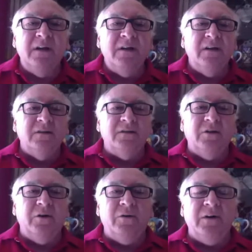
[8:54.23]

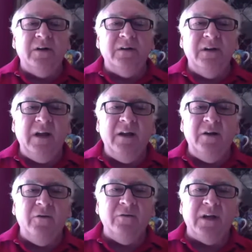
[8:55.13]
So
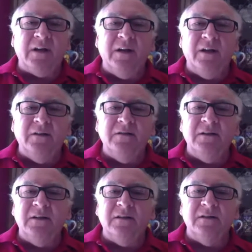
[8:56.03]

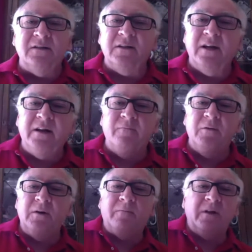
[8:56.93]
nanotechnology is the study of
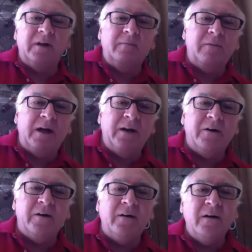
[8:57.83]
manipulating
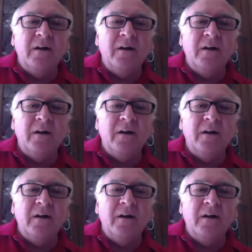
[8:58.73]
matter